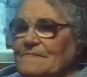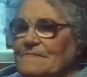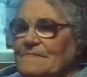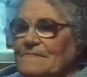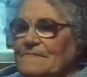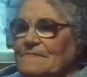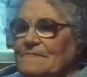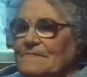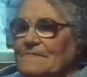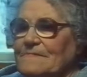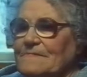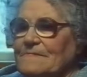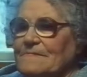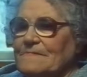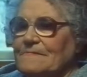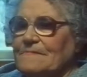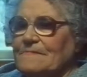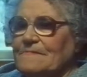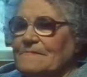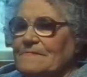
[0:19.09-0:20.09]

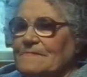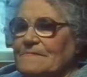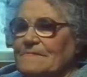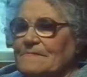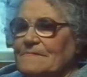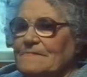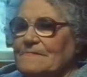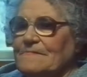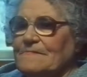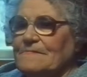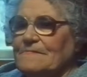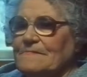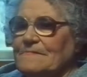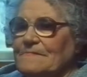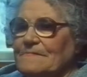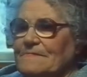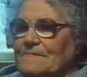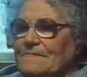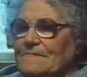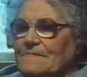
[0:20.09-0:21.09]

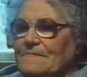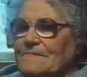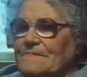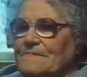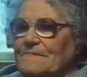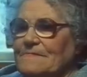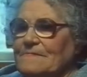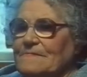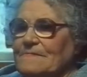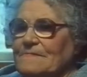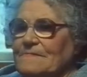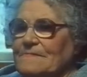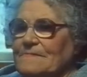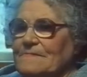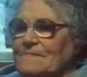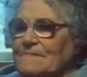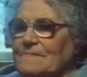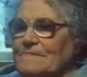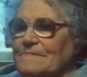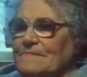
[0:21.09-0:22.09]

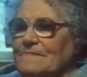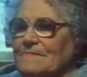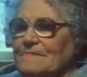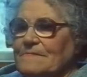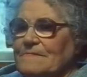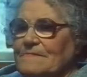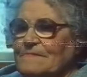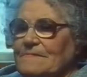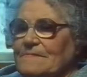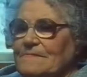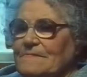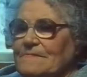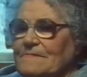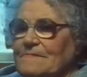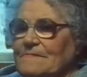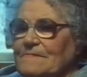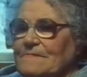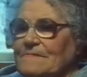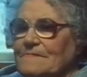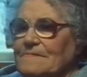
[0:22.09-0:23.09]

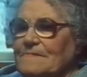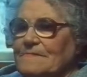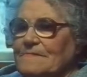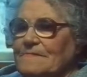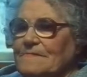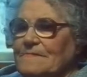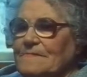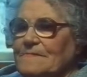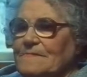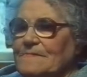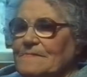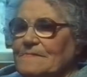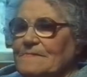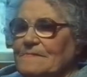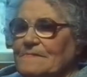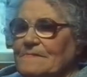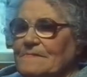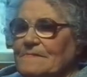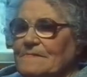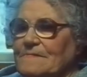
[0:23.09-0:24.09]

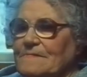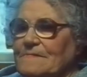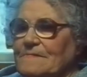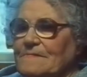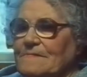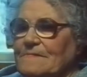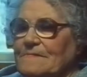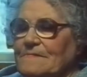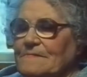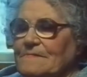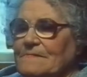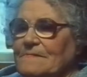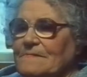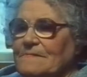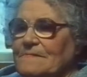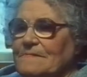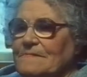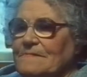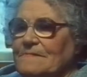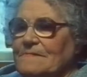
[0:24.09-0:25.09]

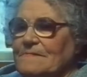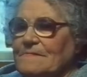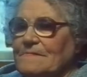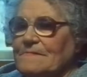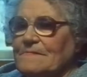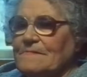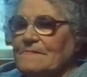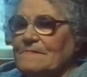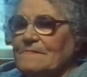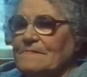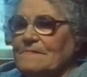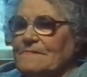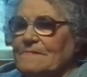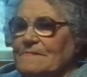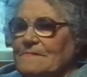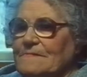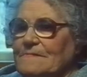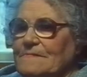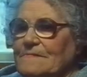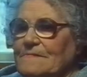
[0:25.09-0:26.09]

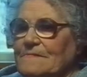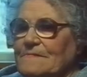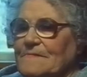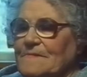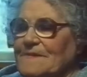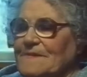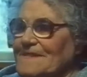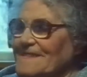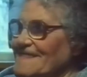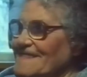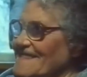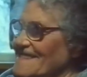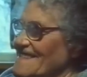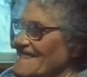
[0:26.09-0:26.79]
Nobody speaks.